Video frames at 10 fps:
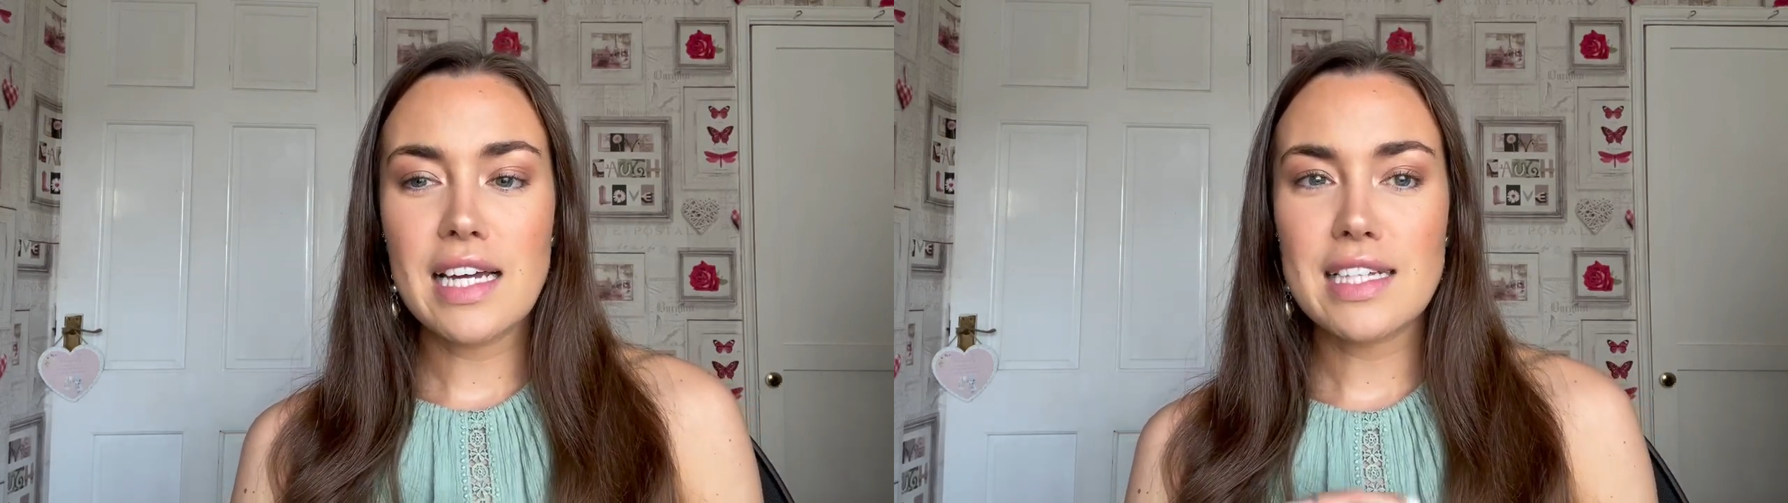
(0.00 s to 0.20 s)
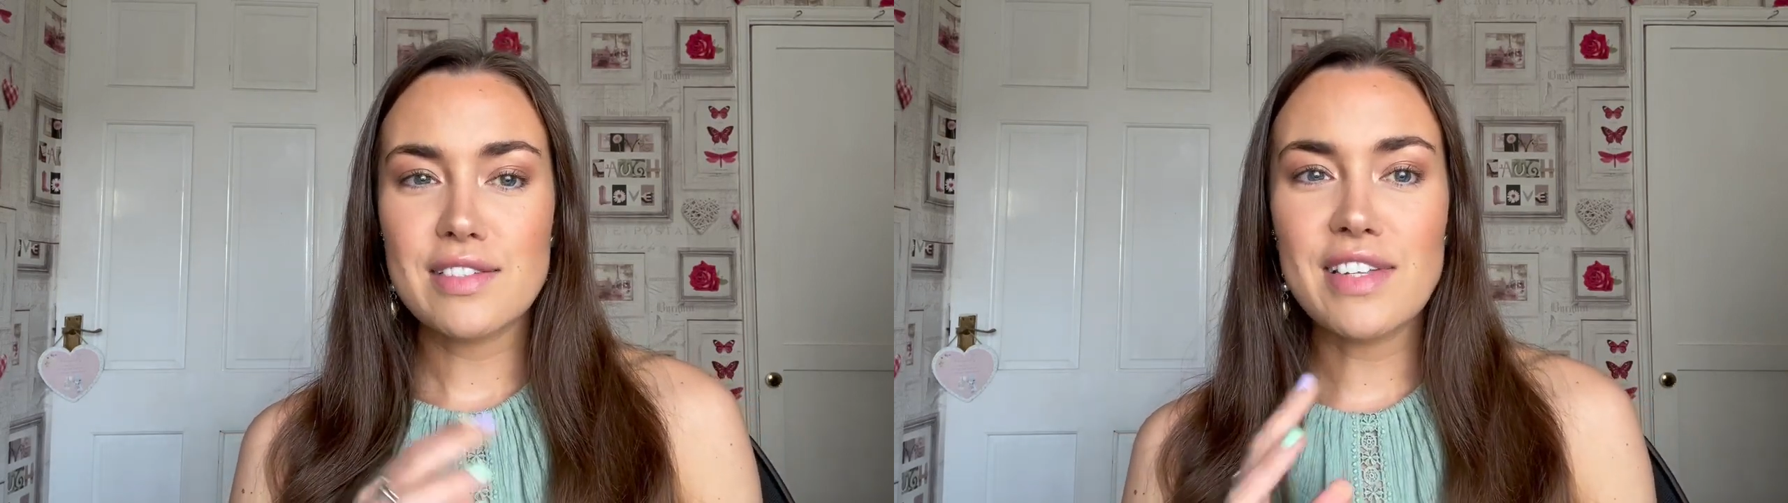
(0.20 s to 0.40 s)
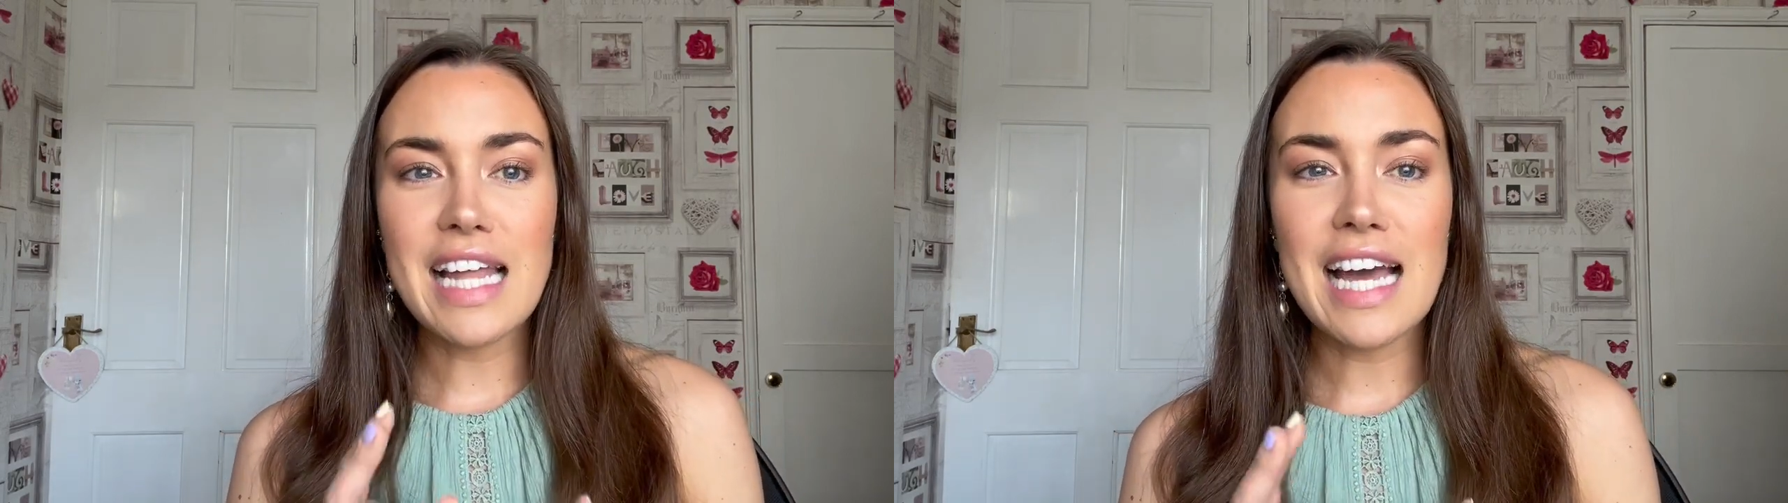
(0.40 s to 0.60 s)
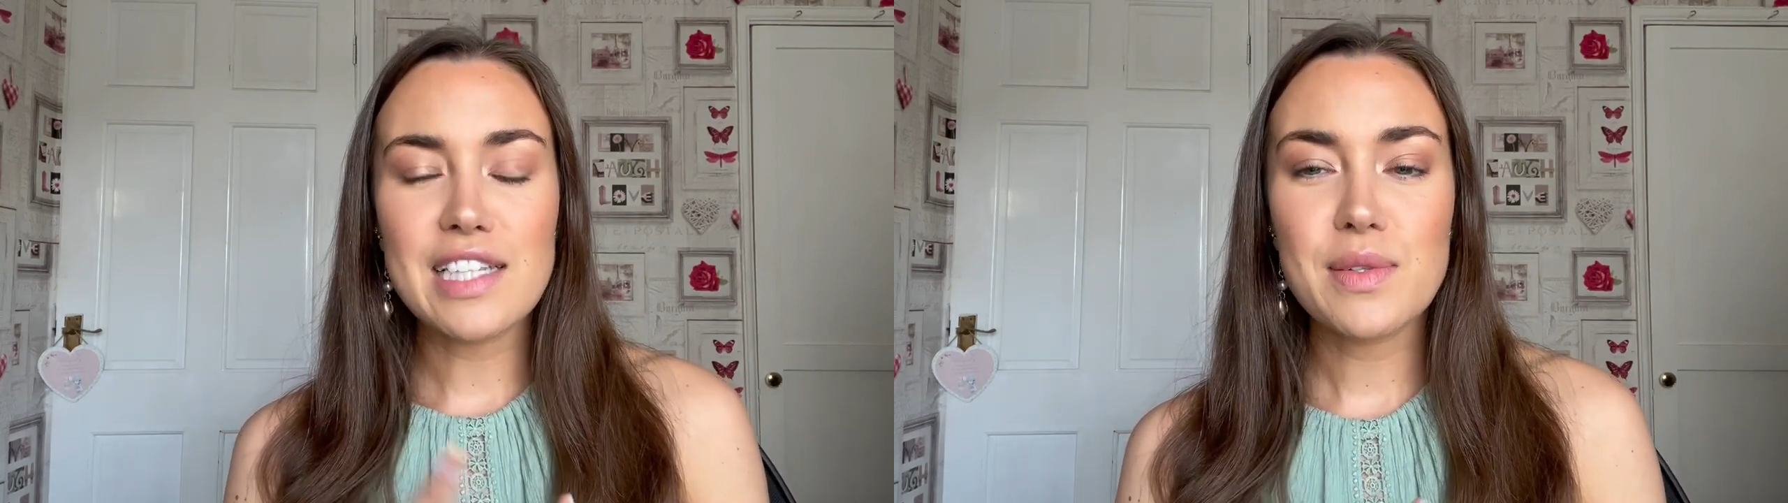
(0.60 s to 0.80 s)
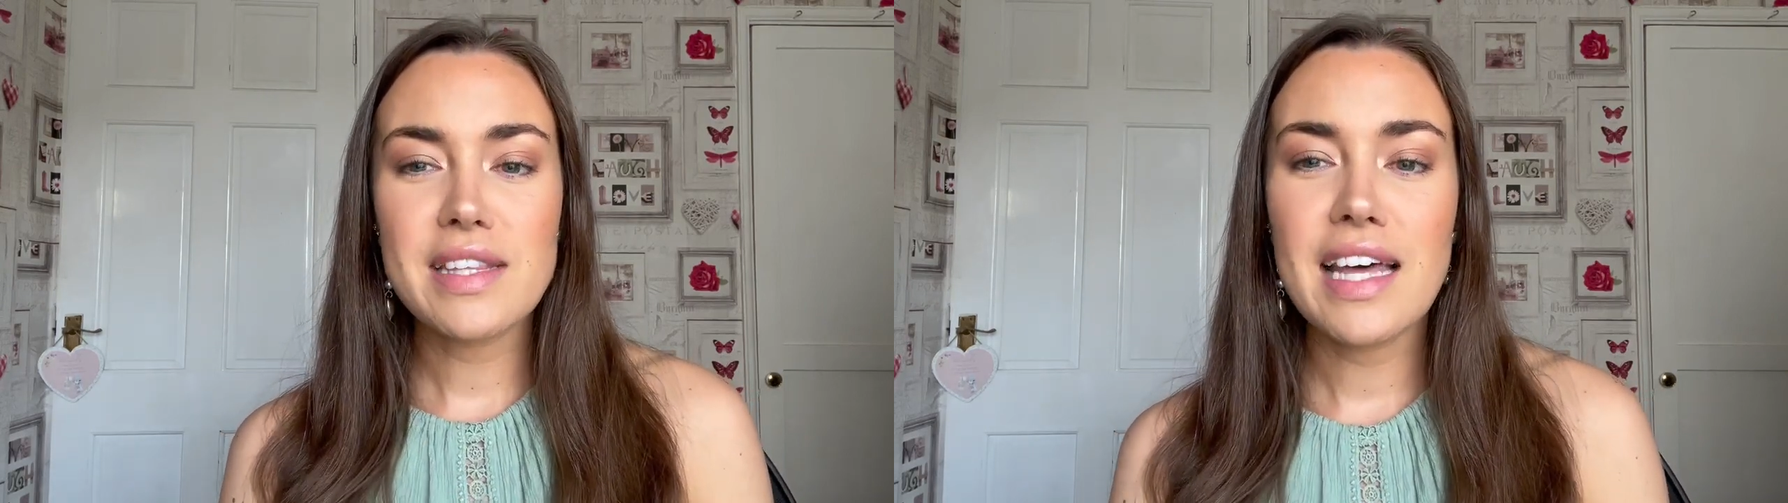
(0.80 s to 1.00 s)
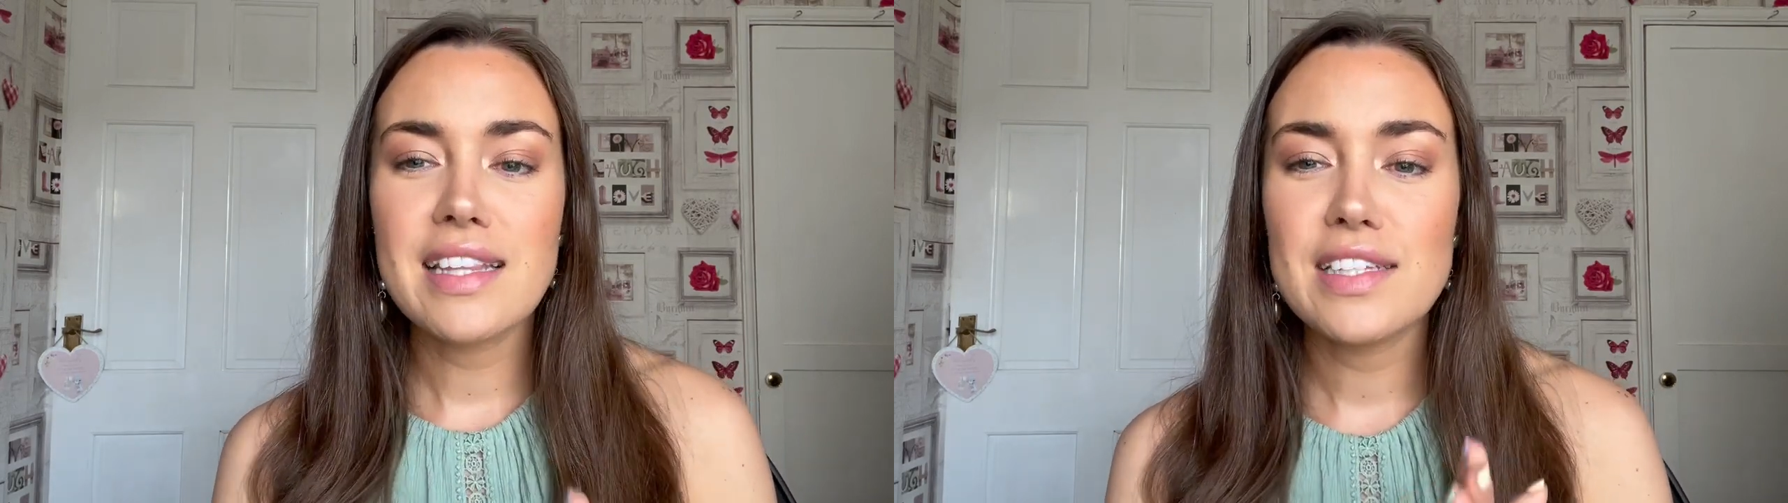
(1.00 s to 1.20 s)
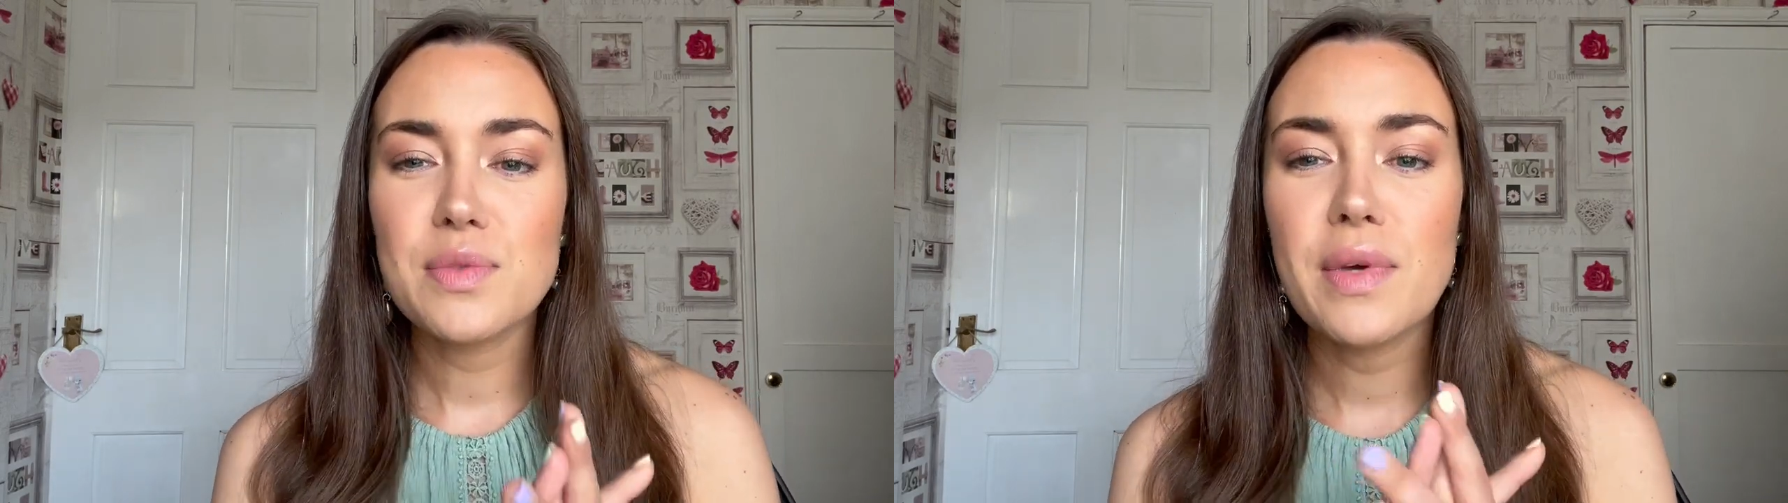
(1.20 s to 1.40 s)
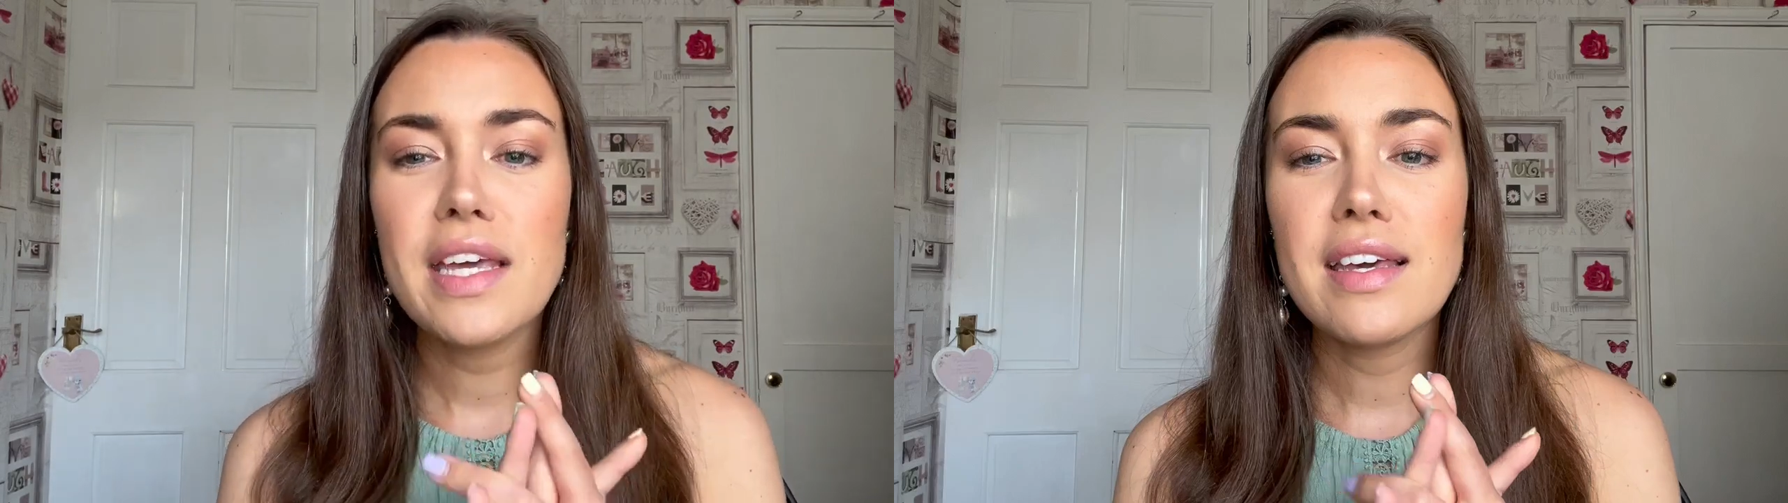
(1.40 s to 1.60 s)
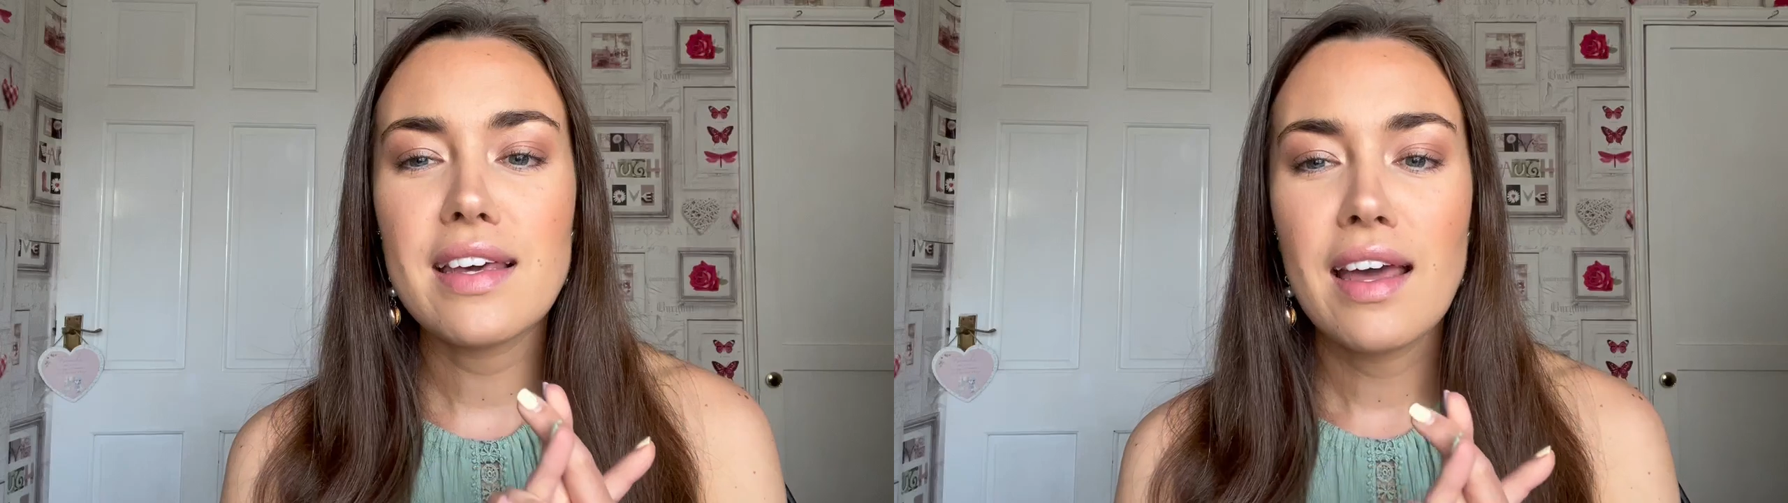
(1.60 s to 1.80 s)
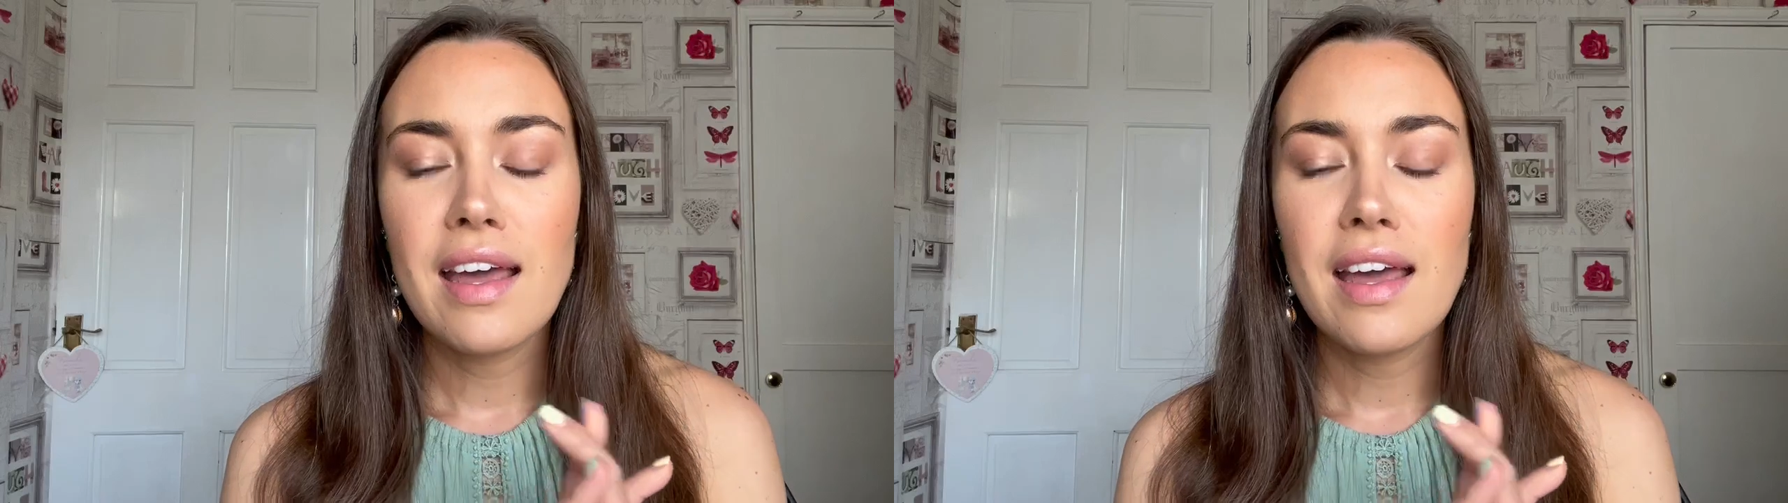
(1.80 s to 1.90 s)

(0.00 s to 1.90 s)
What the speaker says: kind of aligned with that this week.